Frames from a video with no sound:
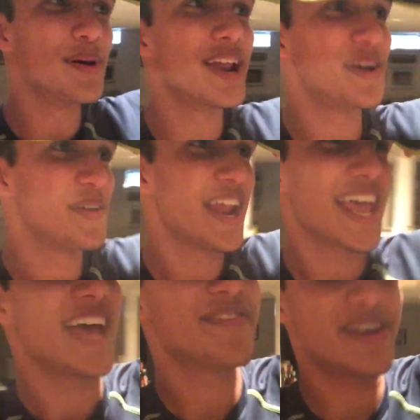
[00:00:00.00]
but I mean, I
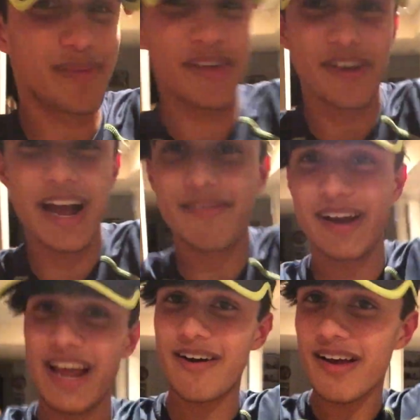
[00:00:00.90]
can't find my other hat
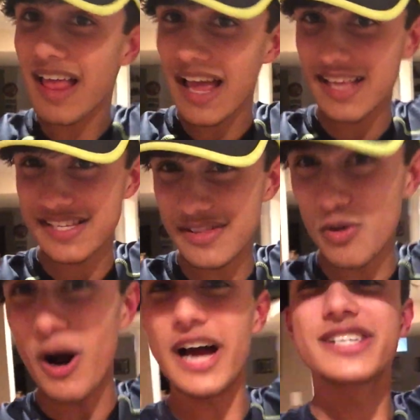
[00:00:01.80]
right now. It's in the
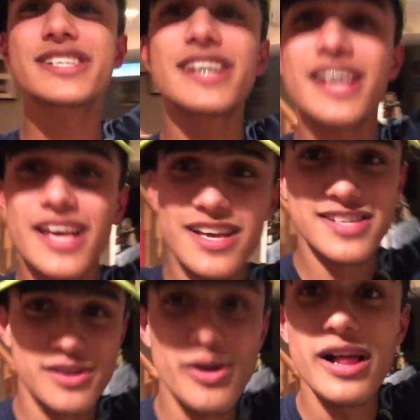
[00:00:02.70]
wash.
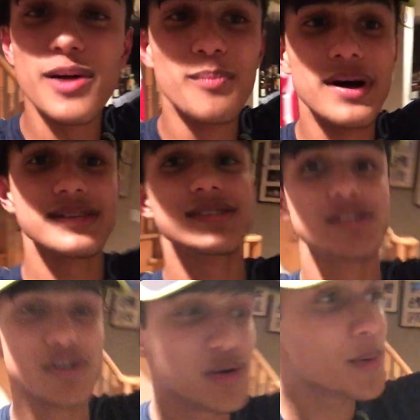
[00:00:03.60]
So a uh, must
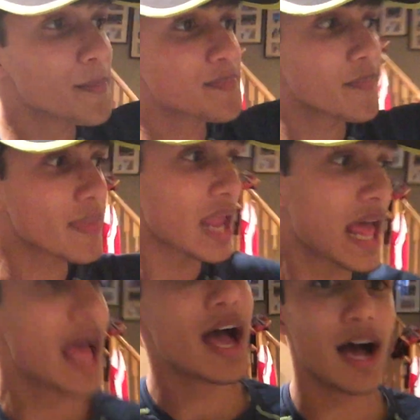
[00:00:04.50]
do.
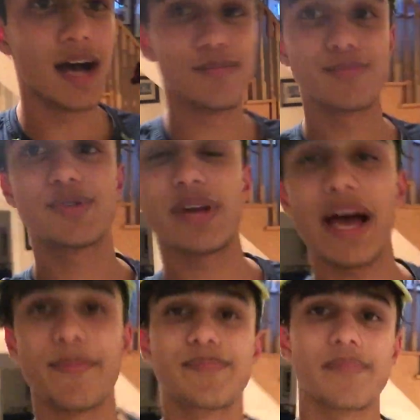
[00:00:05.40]
Um, so yeah,